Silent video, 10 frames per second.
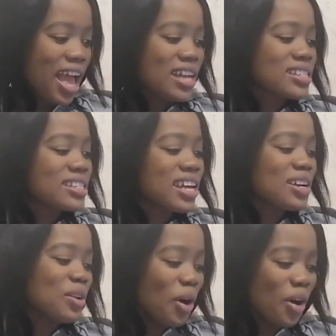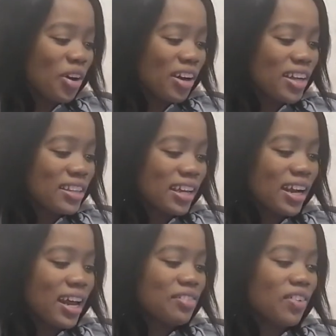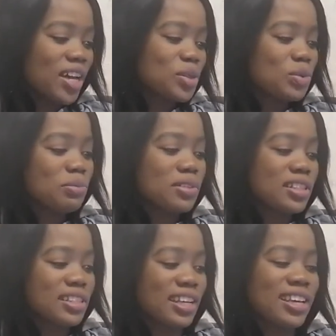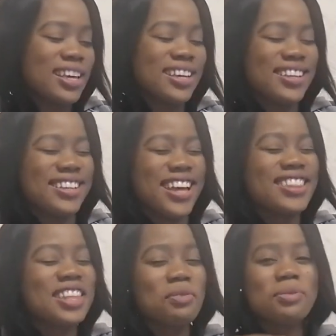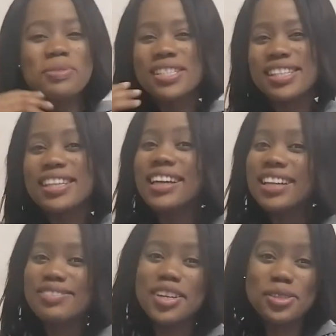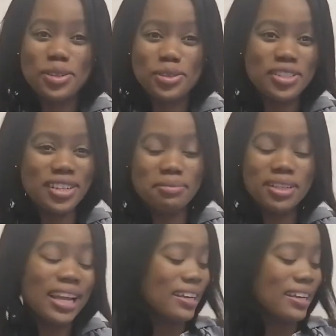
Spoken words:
and stay long, then advice will be seeking, and they will be seeking advice on social media.